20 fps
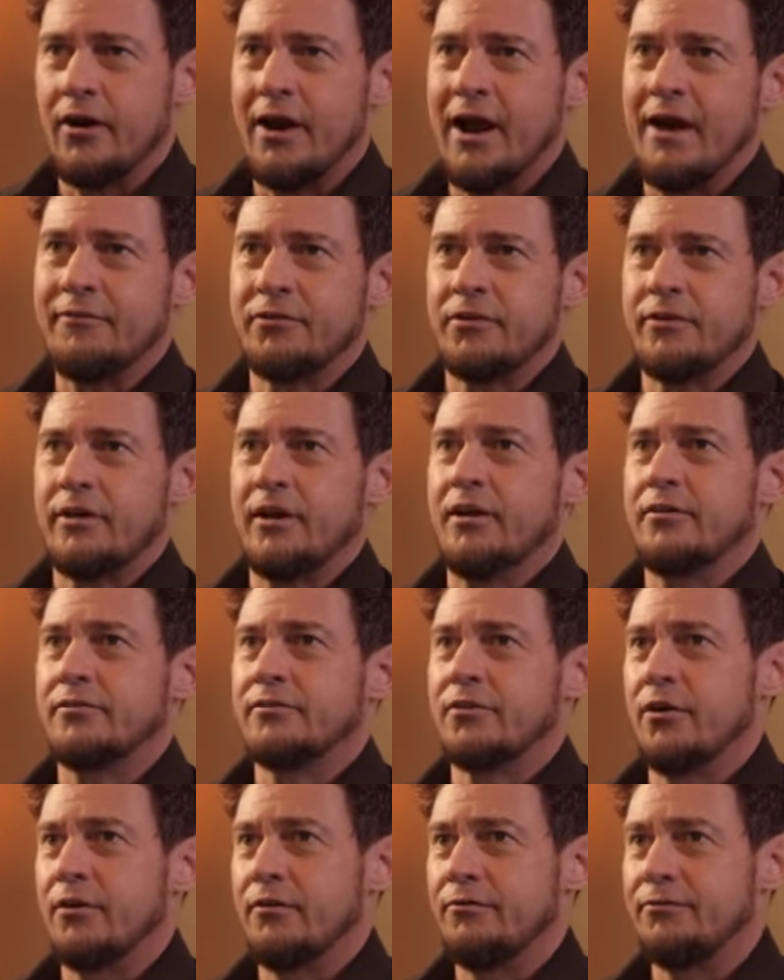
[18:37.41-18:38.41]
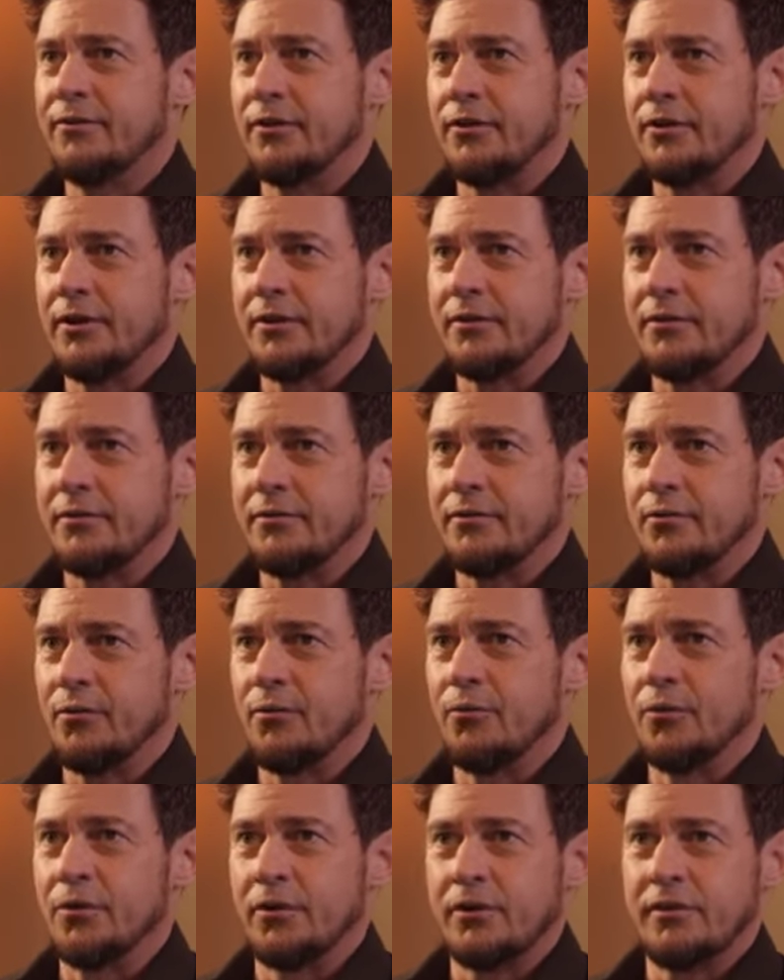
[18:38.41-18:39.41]
thereafter that I started feeling
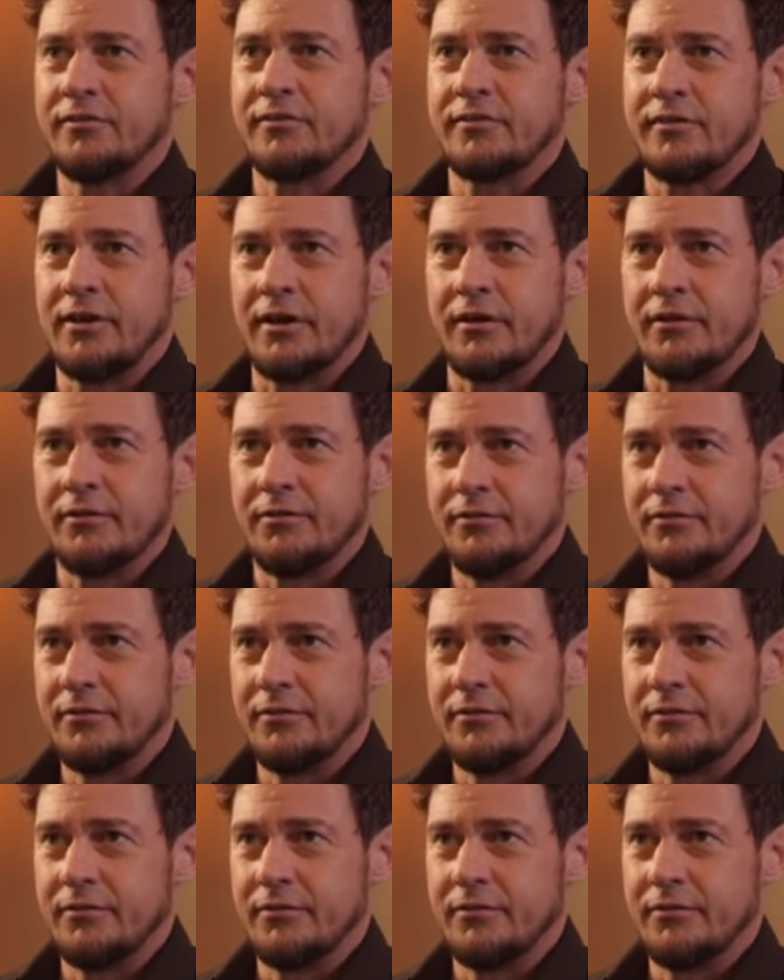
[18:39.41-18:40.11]
really sick.